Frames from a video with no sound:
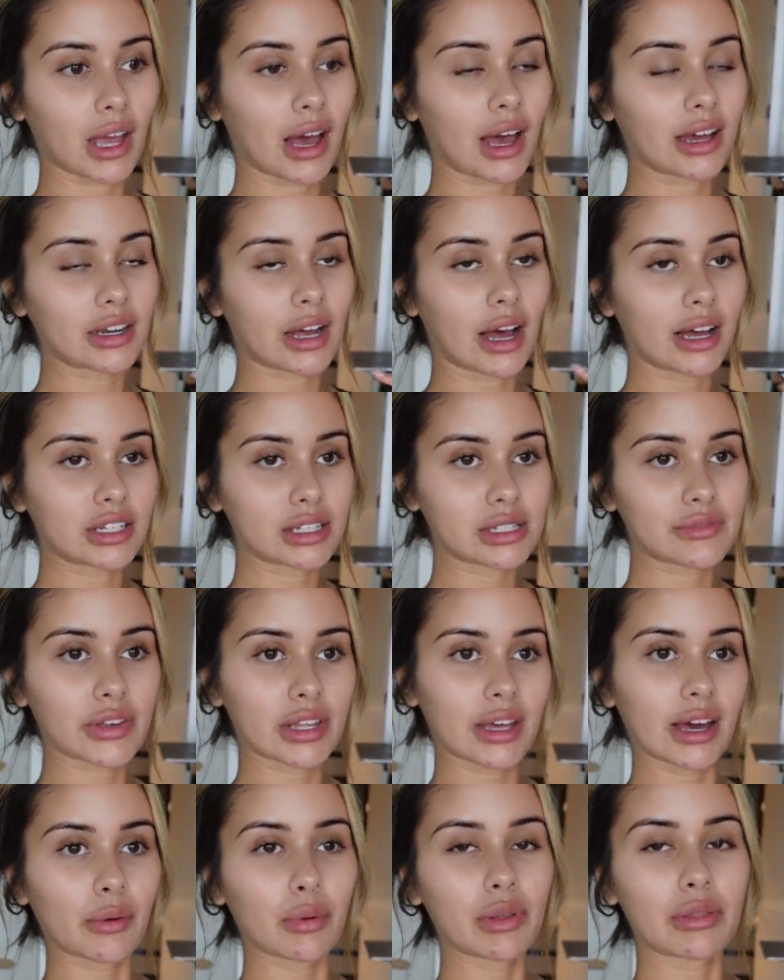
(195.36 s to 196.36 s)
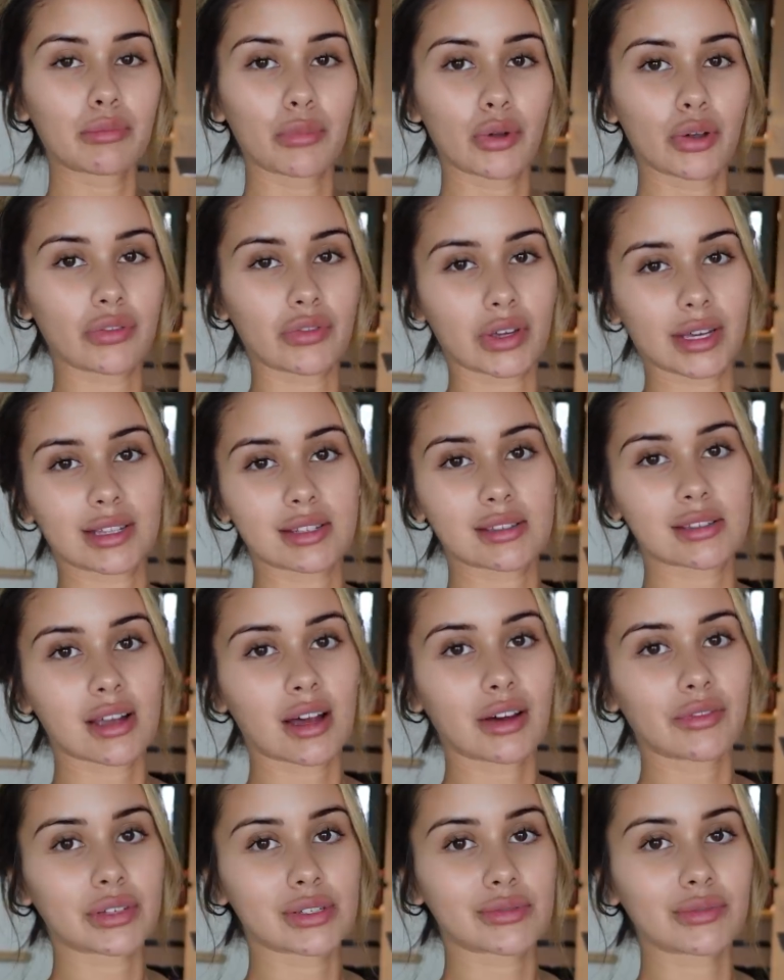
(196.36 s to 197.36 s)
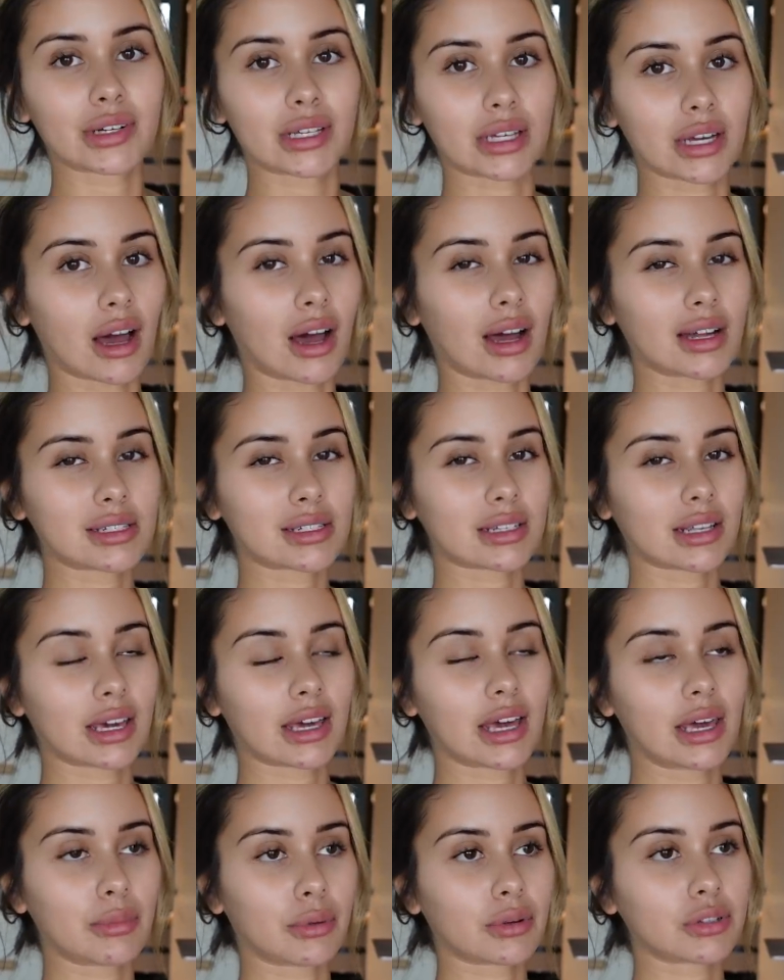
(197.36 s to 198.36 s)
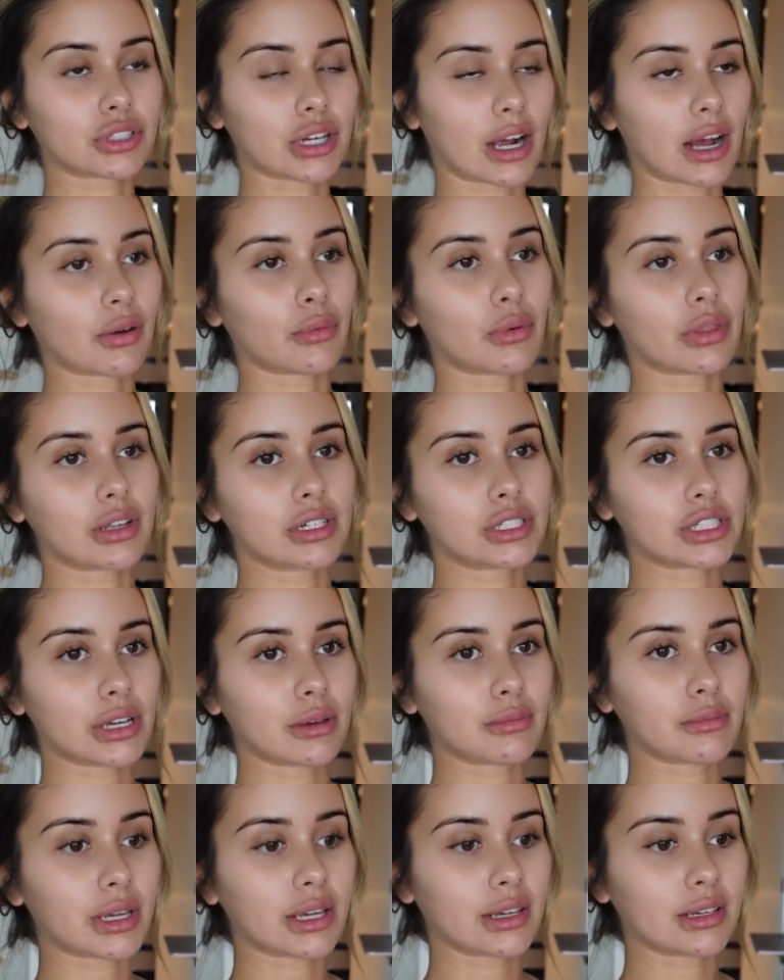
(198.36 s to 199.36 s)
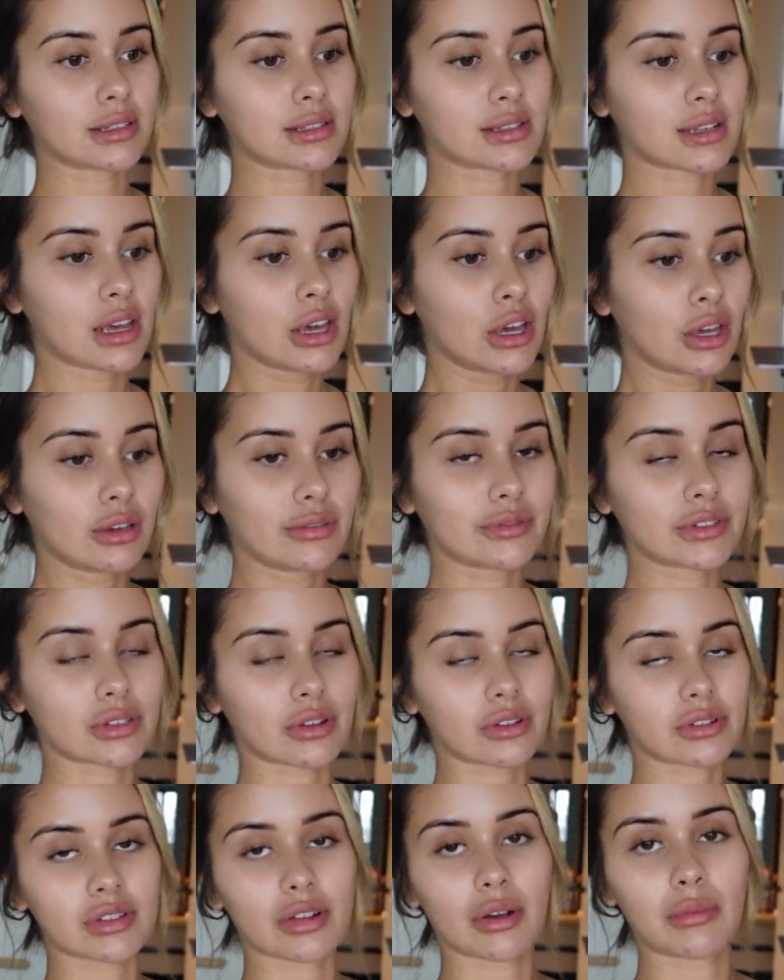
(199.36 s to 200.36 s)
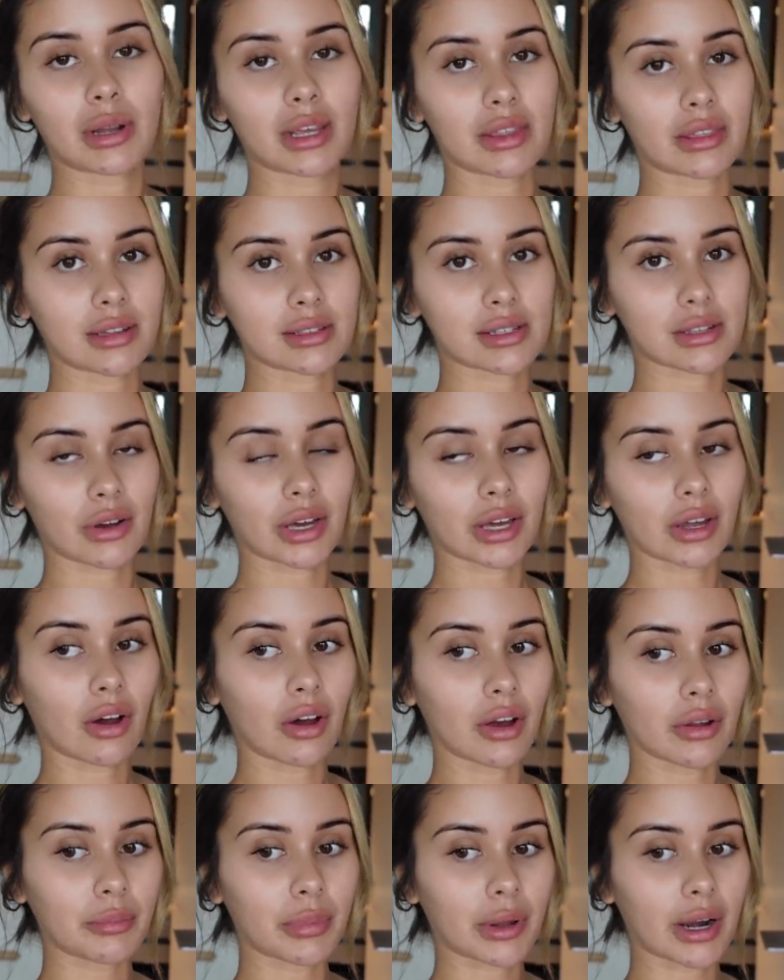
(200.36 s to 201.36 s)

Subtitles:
I just feel like with moving and stuff, it's really hard to like keep on track with the gym because you've just got so many things going on.